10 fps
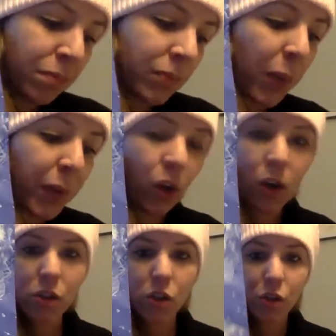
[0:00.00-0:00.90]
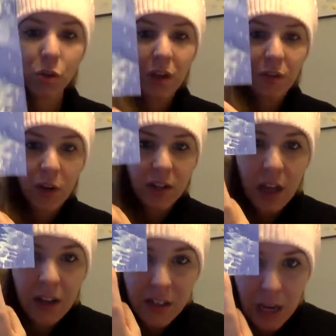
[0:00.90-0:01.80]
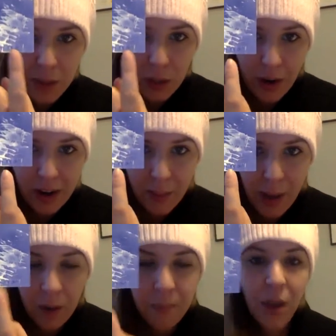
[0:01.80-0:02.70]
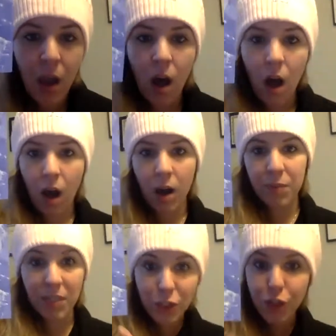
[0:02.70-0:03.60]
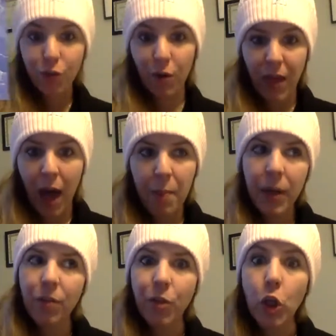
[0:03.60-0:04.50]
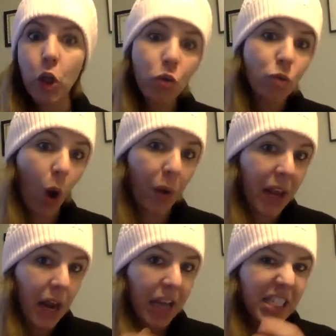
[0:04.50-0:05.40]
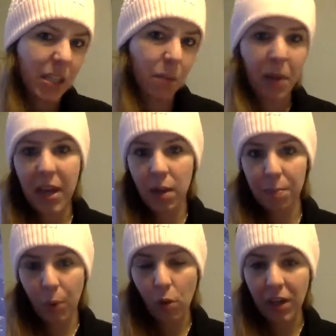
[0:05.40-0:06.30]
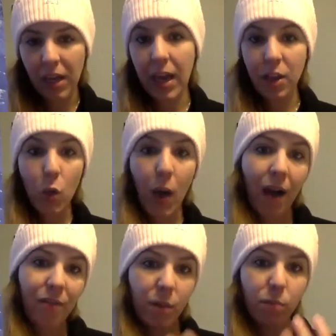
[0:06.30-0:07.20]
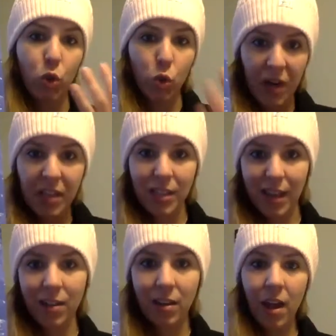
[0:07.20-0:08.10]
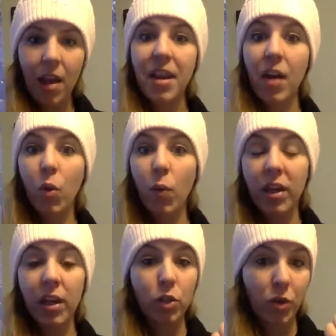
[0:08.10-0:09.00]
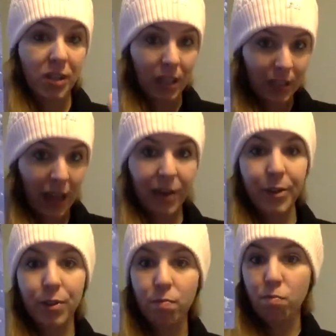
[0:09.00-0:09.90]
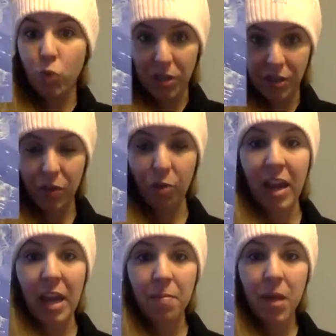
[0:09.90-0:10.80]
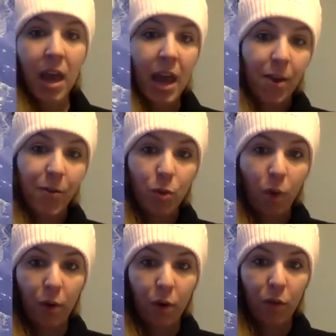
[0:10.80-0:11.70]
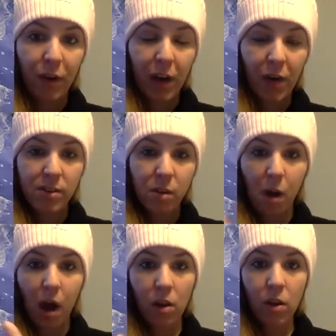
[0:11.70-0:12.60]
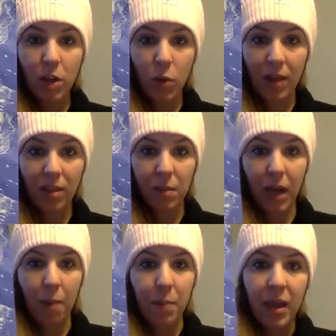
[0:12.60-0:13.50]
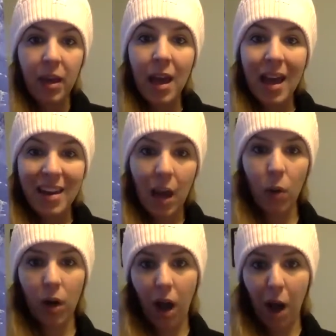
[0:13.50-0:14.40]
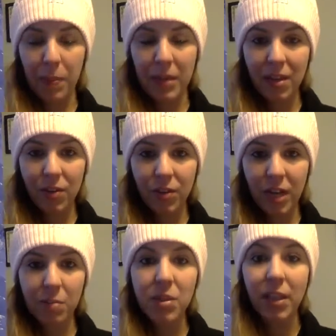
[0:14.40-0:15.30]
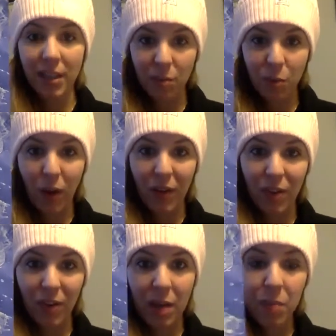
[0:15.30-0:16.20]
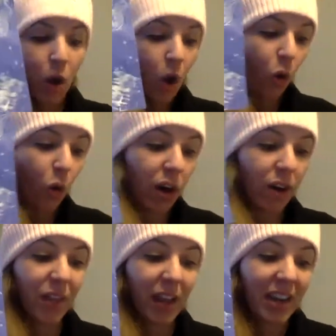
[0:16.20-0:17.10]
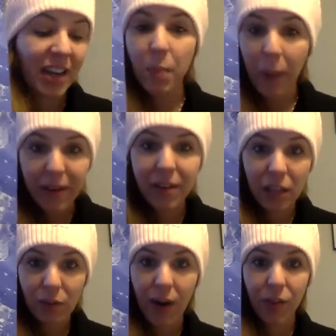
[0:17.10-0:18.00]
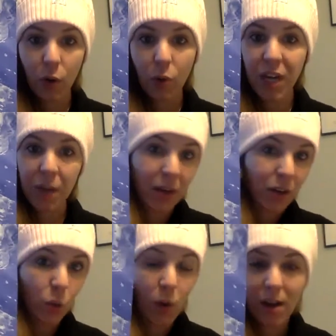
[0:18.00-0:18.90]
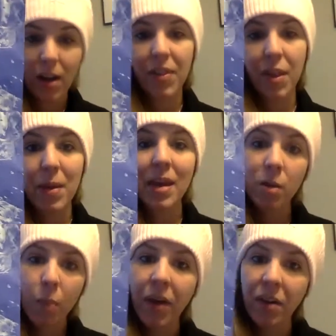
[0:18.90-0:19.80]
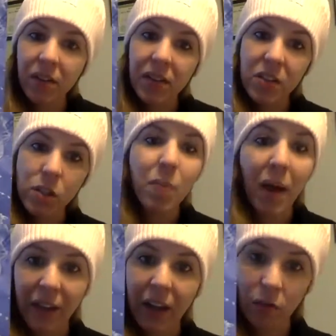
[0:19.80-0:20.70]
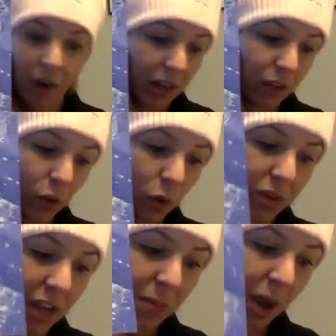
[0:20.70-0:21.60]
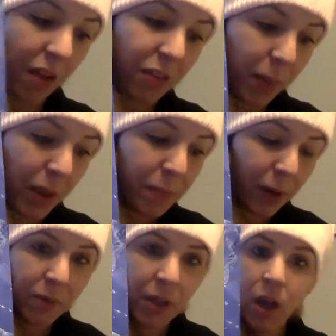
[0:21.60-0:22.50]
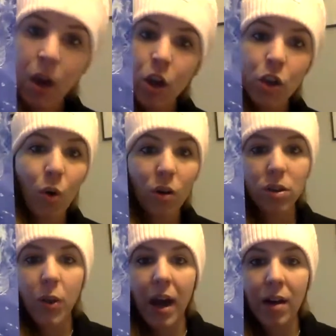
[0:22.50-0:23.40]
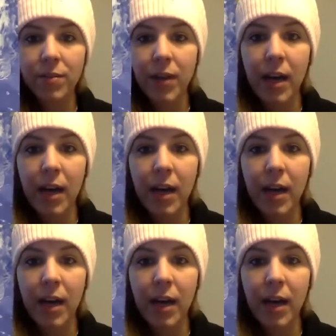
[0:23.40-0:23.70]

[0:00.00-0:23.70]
Then we could also do, if you can tell his name's like right at the bottom, the teacher wrote that, but if you wrote it nice and big and bulky and you have them trace it, now they're working on tracing letters, tracing their name. If you wrote it over here as a model and you had them copy it, now we're copying their name to get them to write their name. Or if they can independently write their own name, now you're working on them independently spelling and writing their own name on the paper. You also have